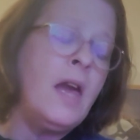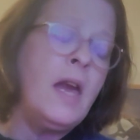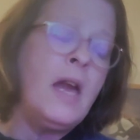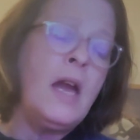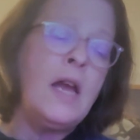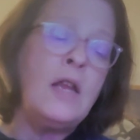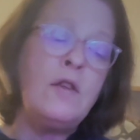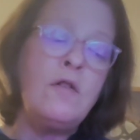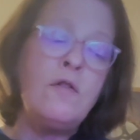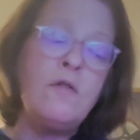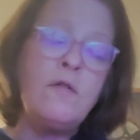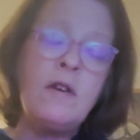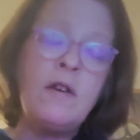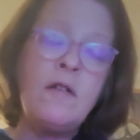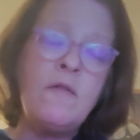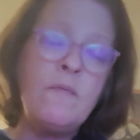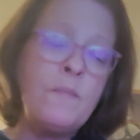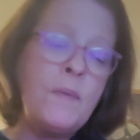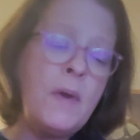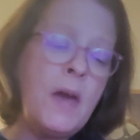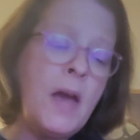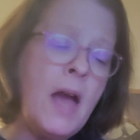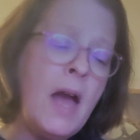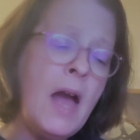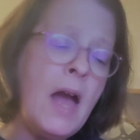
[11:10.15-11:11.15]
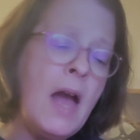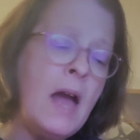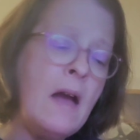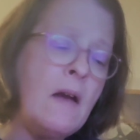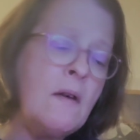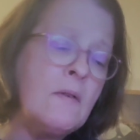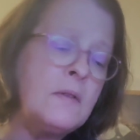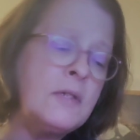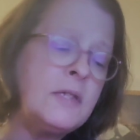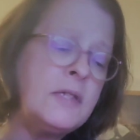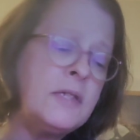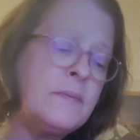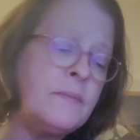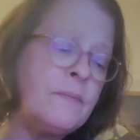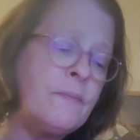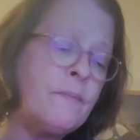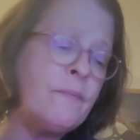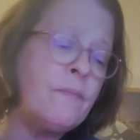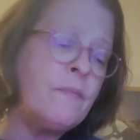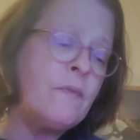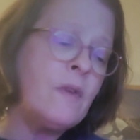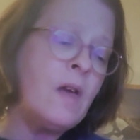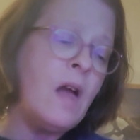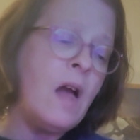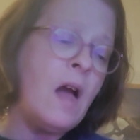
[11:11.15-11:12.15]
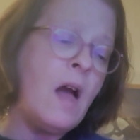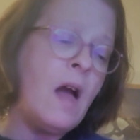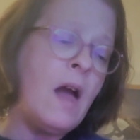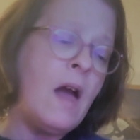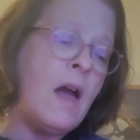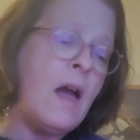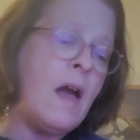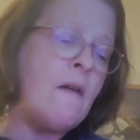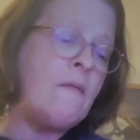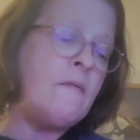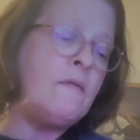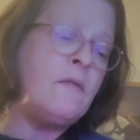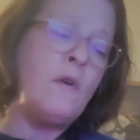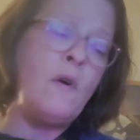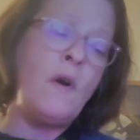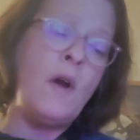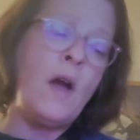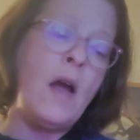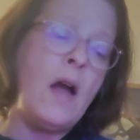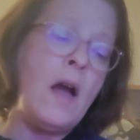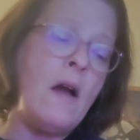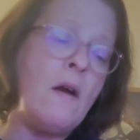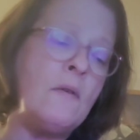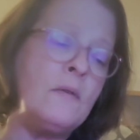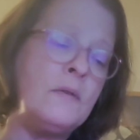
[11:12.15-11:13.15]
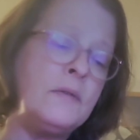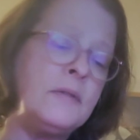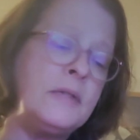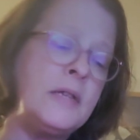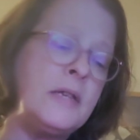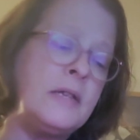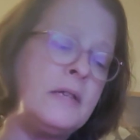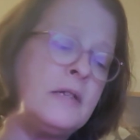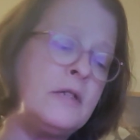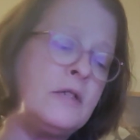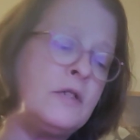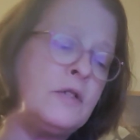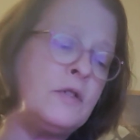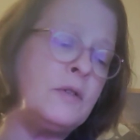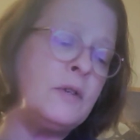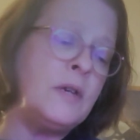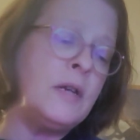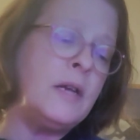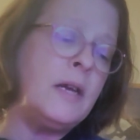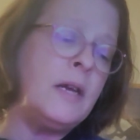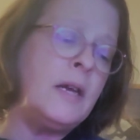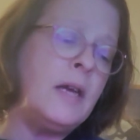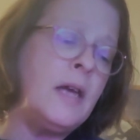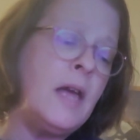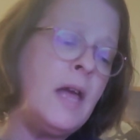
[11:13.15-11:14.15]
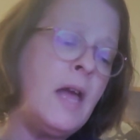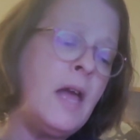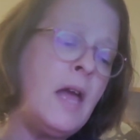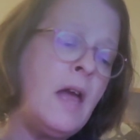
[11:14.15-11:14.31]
Can you give me a house?" "I have no house," said the tree.